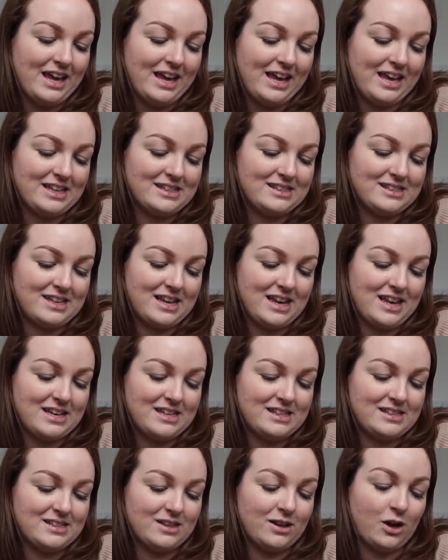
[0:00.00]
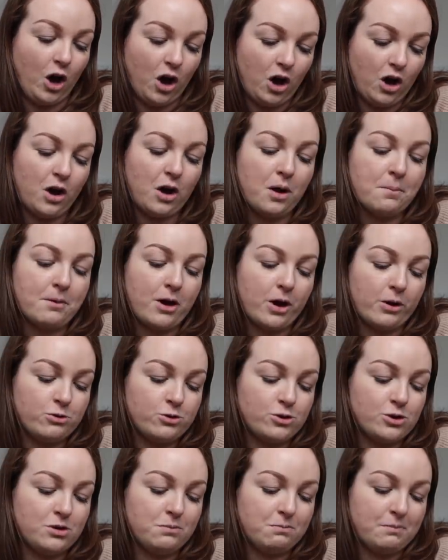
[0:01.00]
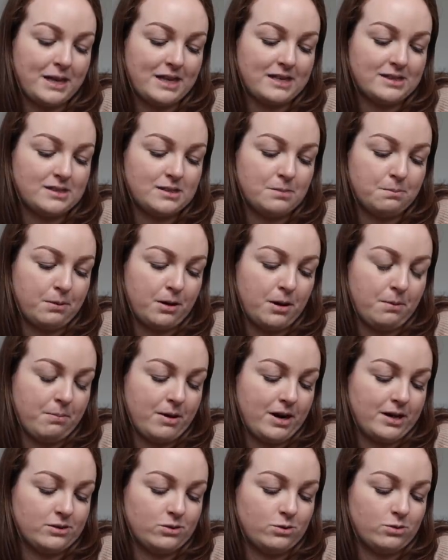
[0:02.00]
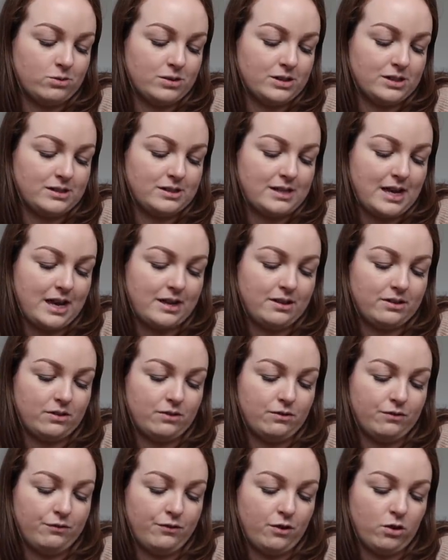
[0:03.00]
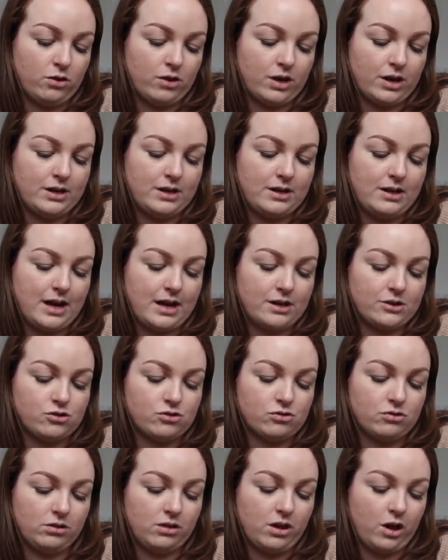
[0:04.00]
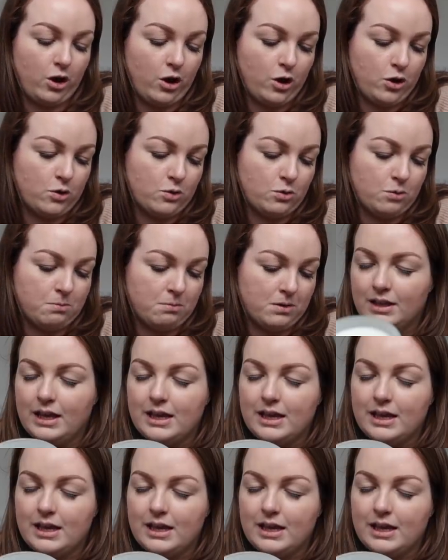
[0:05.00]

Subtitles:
It says Calm Ocean Mist by a brand called Sand and Fog Natural Home.